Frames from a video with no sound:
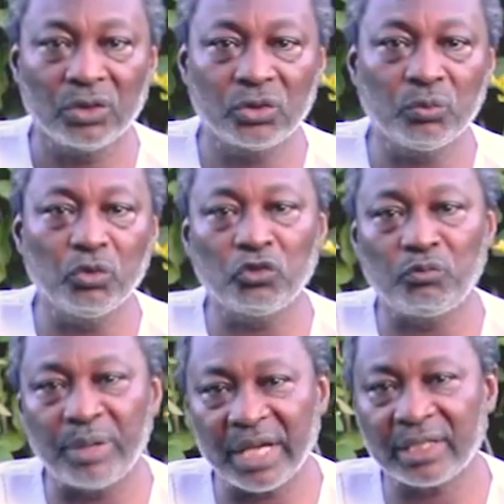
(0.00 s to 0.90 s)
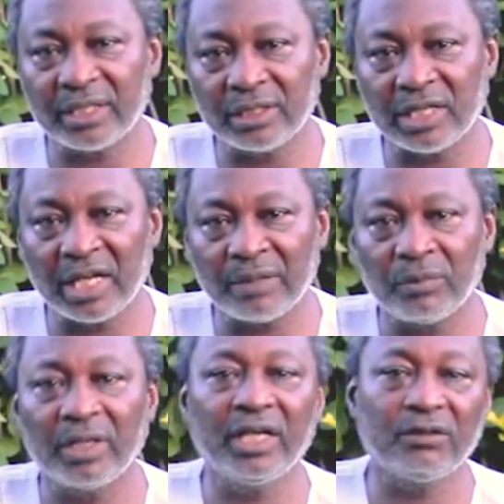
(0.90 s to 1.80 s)
to move back in time
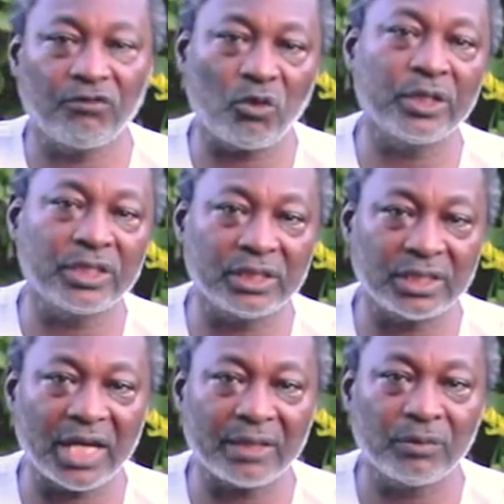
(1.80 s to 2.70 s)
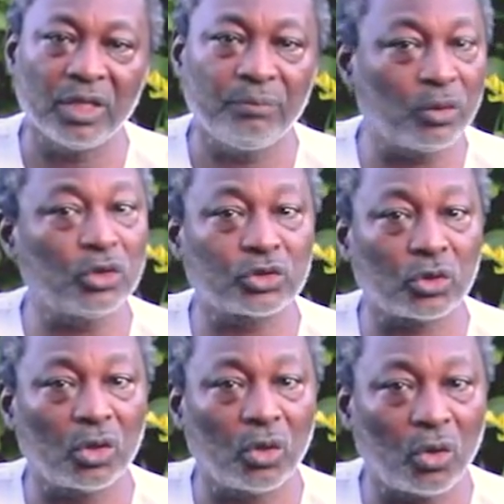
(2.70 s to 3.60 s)
and forward in time, because
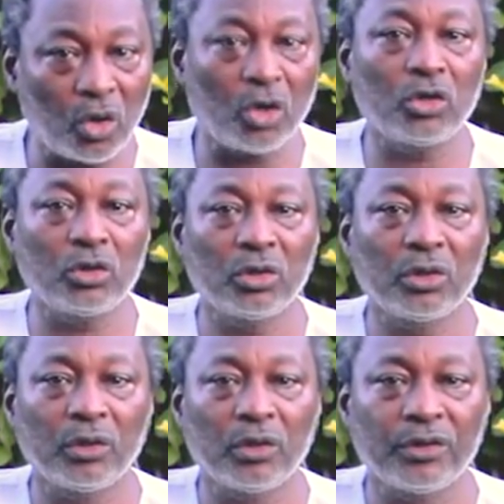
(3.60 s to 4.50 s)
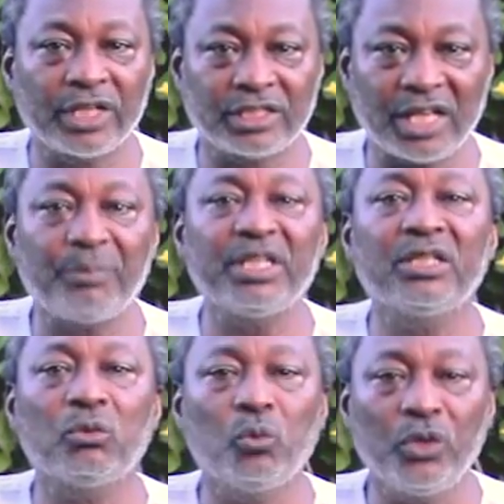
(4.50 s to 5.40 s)
all that's
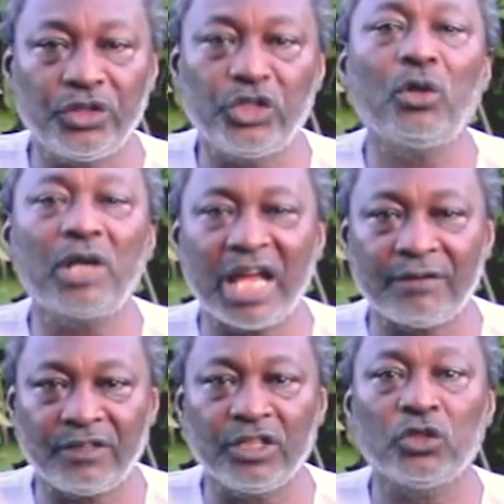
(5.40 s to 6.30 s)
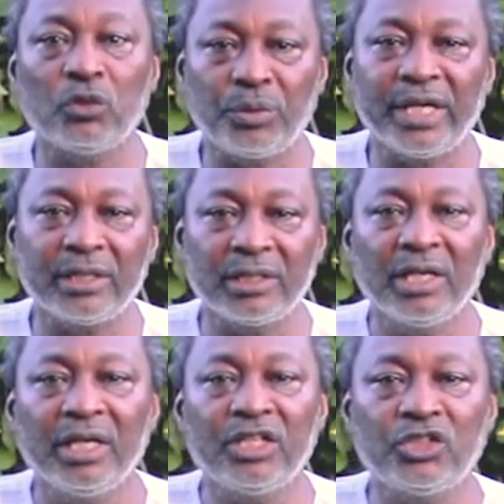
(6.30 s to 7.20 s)
happening with your life in your brain
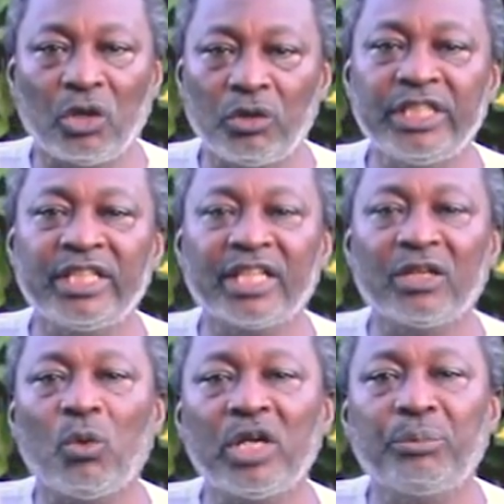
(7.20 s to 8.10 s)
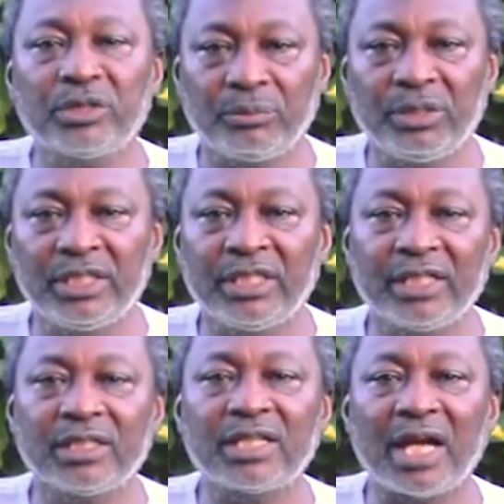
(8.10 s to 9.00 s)
is you're only taking one possibility
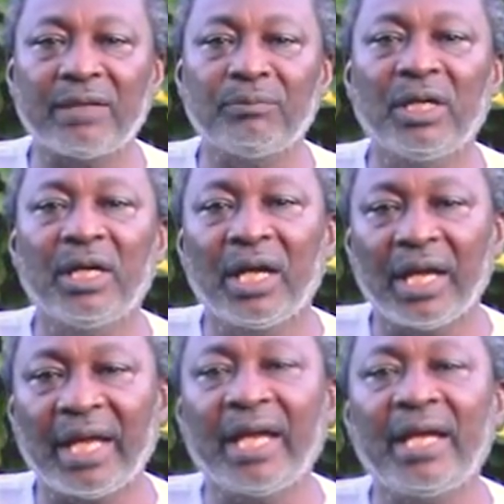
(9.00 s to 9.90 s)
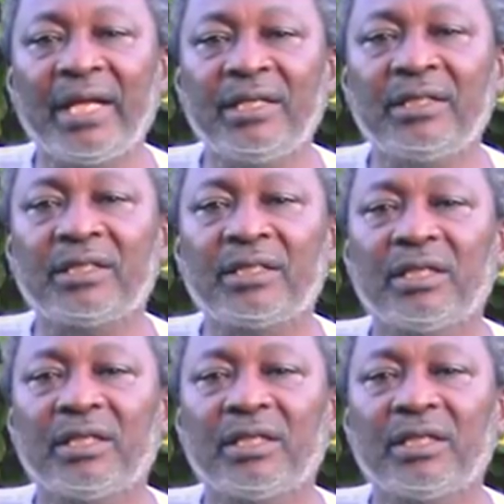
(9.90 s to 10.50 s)
at a time and